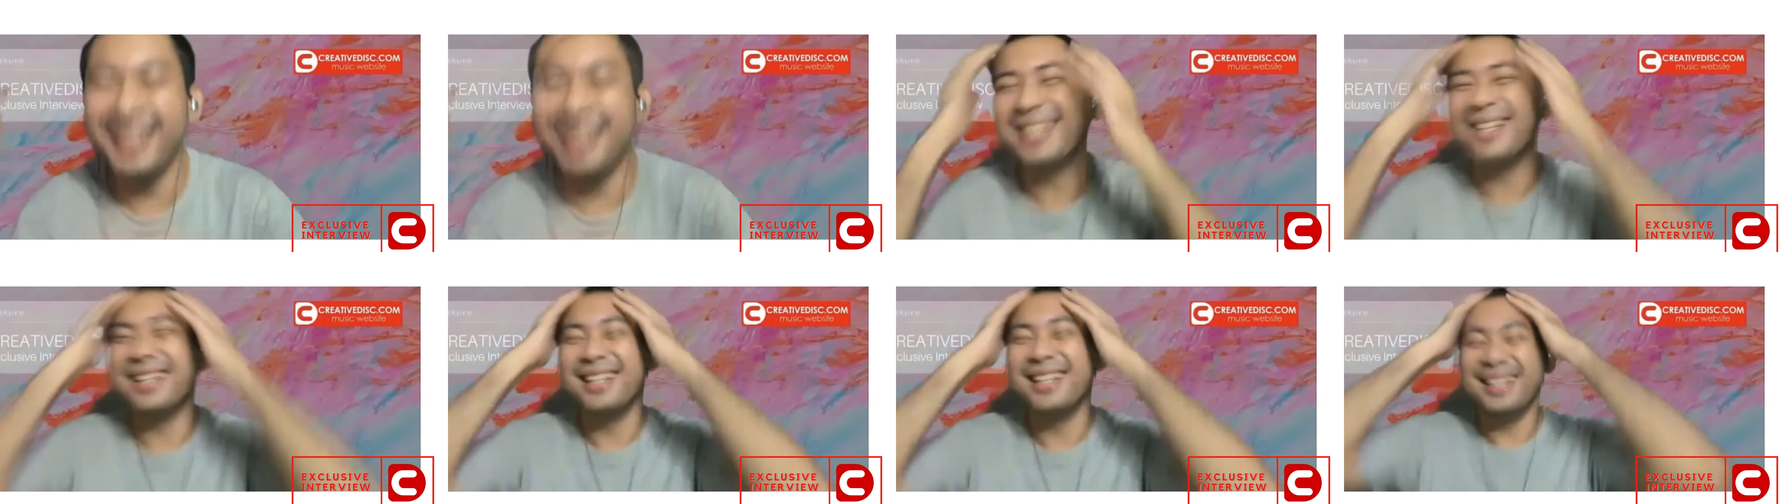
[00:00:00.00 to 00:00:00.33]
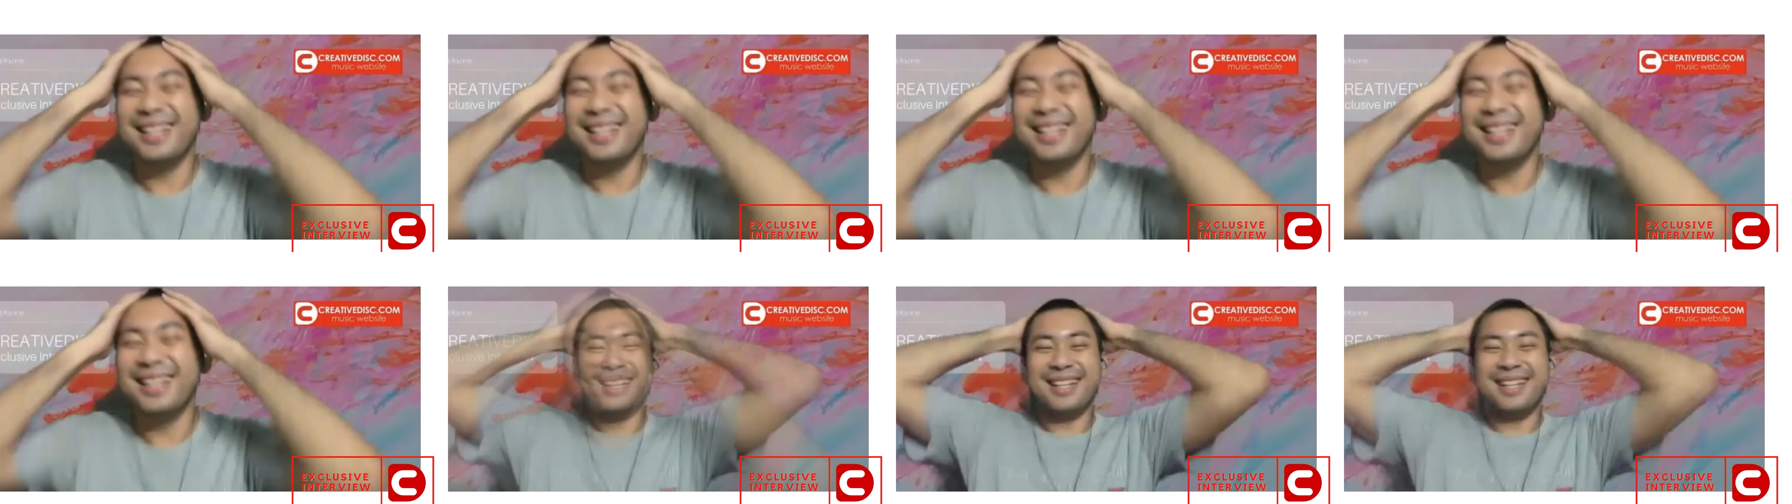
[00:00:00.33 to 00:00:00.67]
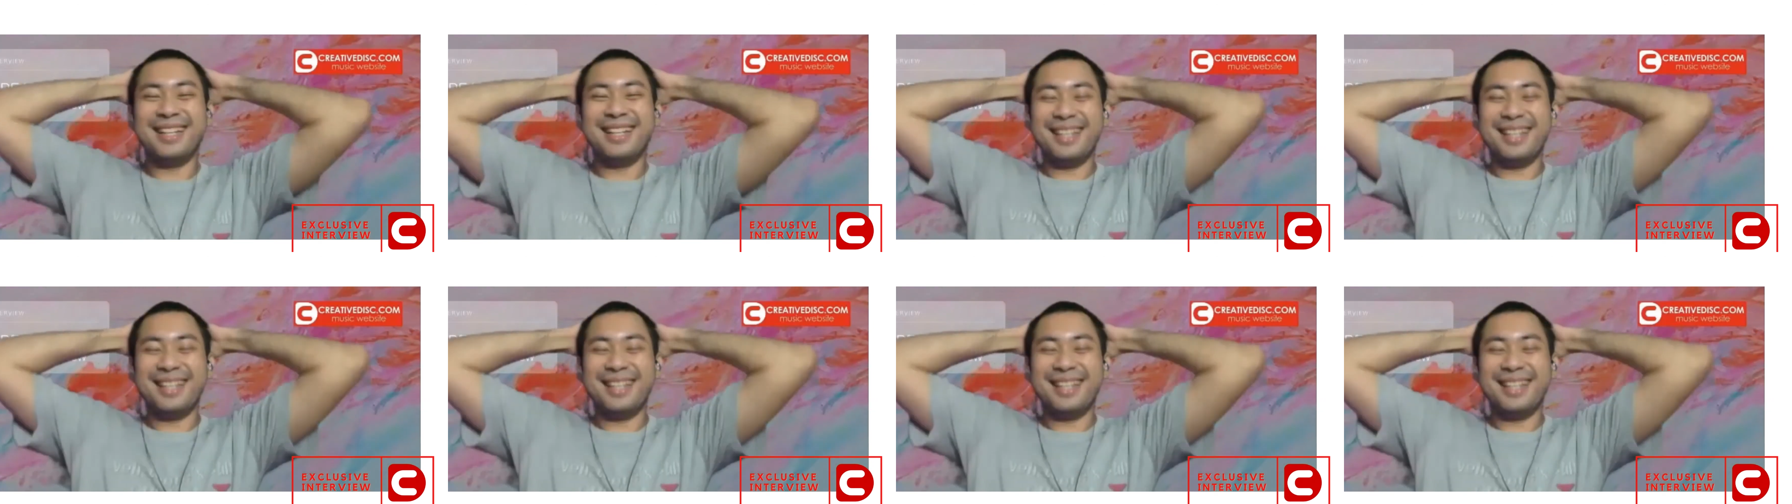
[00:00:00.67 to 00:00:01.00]
when you
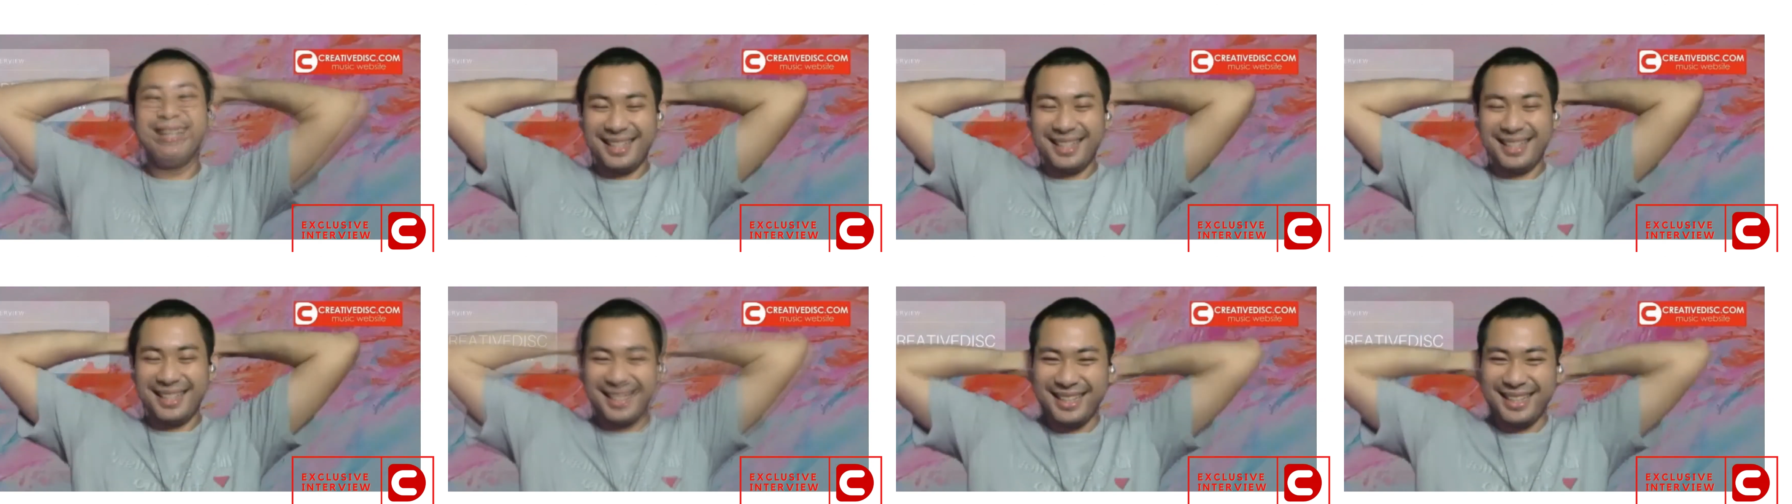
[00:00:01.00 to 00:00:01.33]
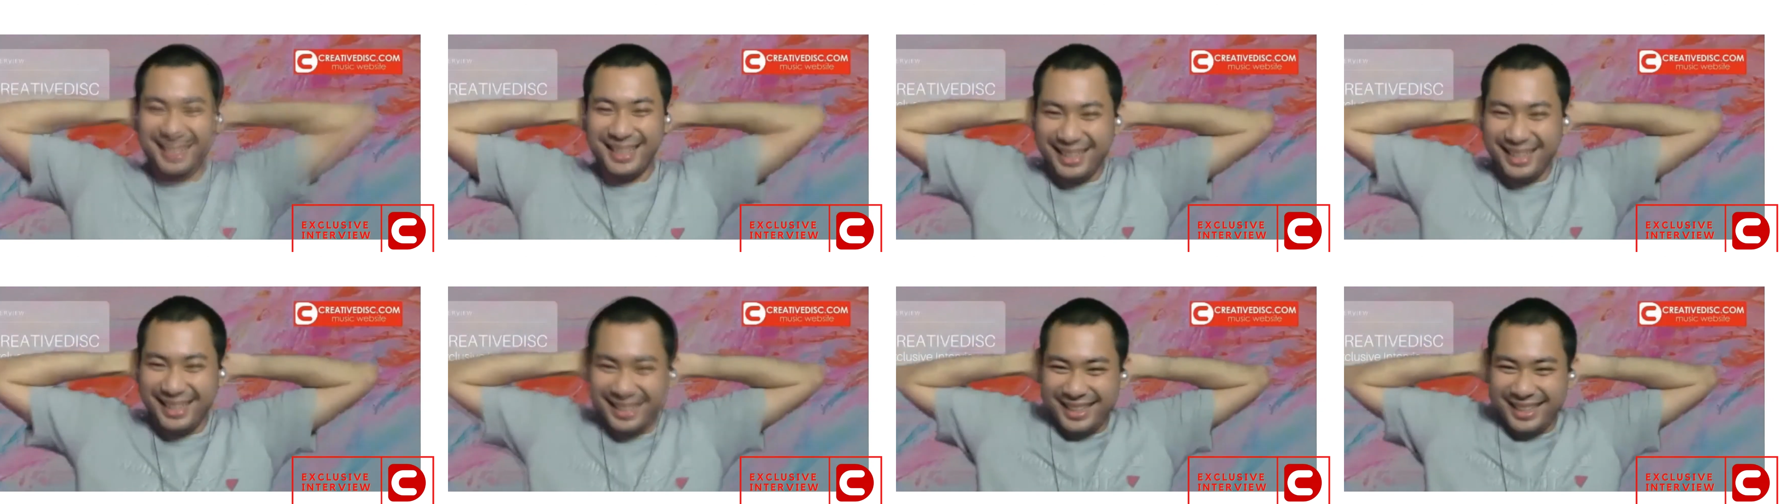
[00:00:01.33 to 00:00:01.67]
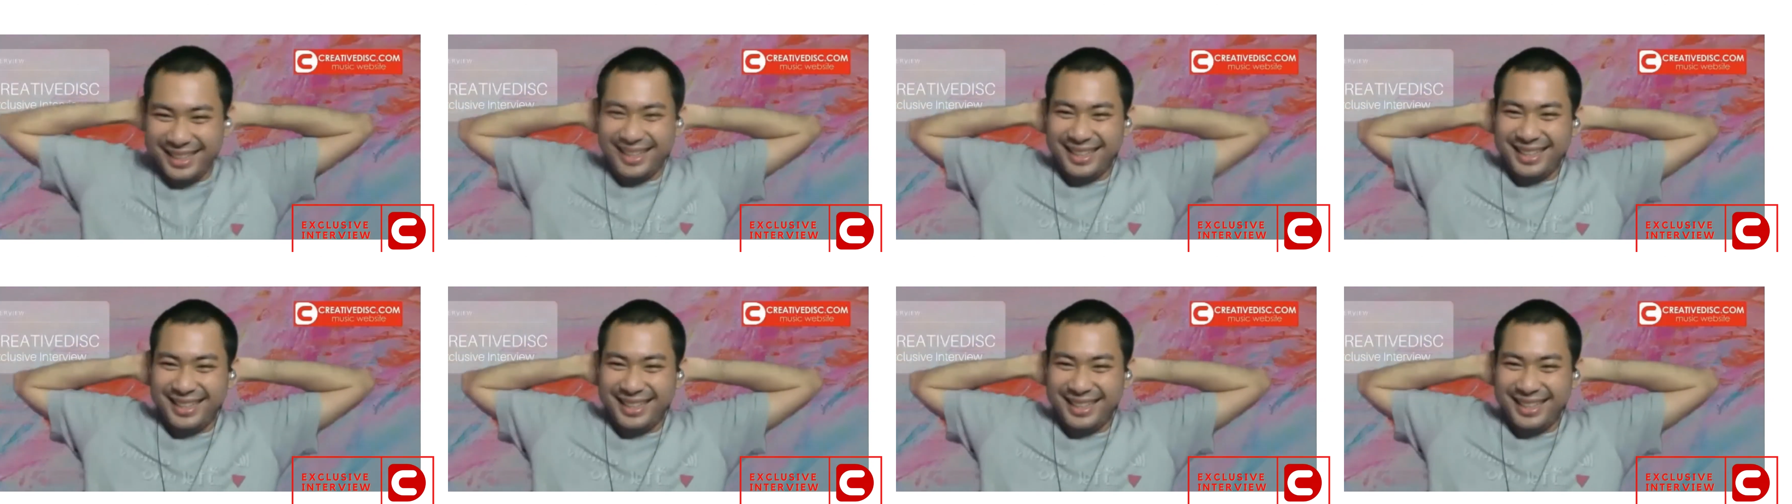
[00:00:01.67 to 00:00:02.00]
listen to it, you
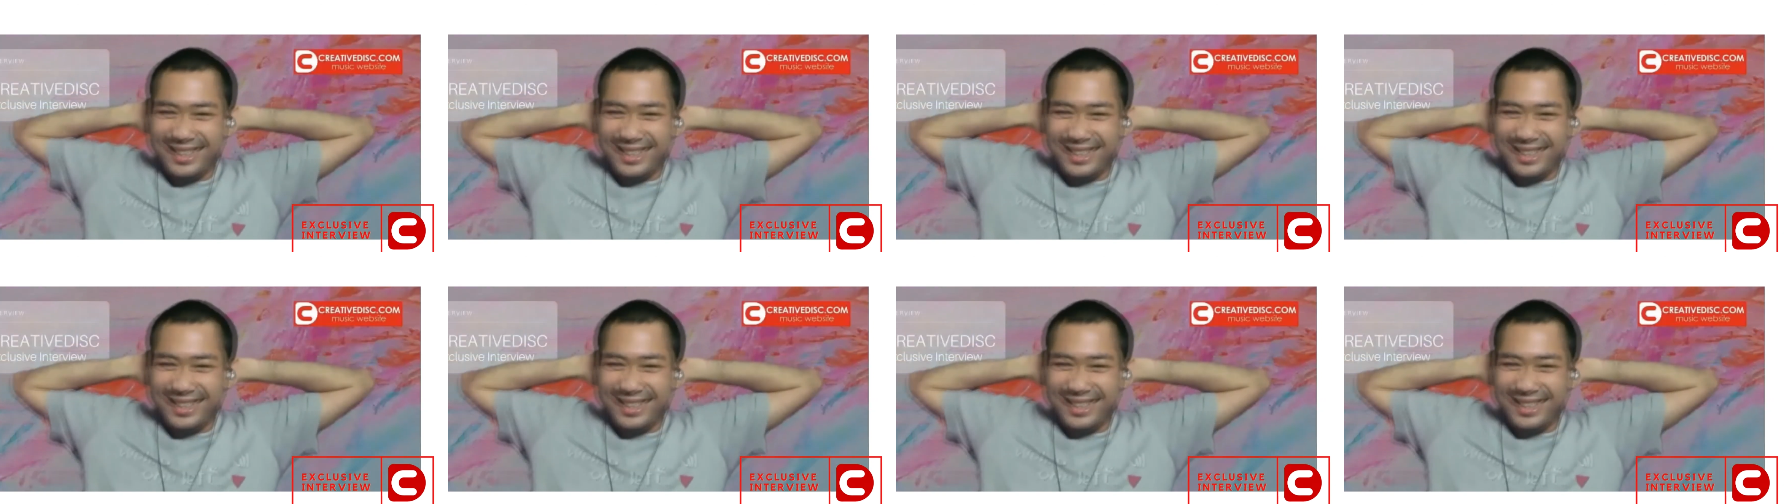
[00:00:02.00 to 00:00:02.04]
can